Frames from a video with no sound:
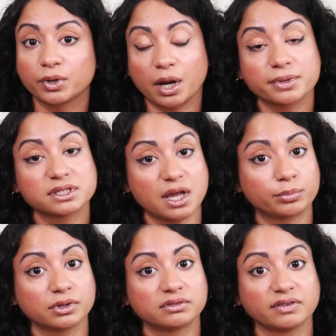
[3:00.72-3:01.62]
put up a
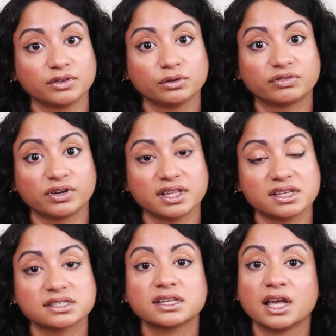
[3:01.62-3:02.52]
separate review for
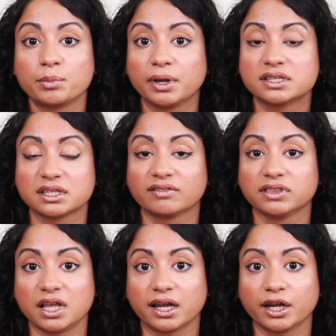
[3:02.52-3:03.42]
this piece of
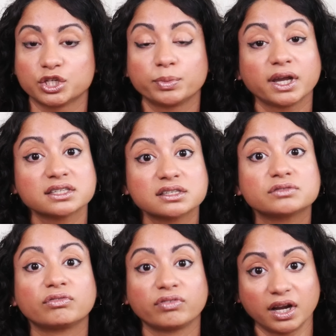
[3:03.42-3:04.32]
luggage because it's
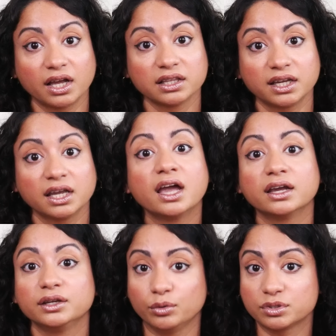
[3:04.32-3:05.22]
really
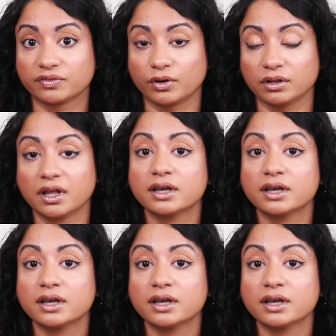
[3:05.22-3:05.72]
useful.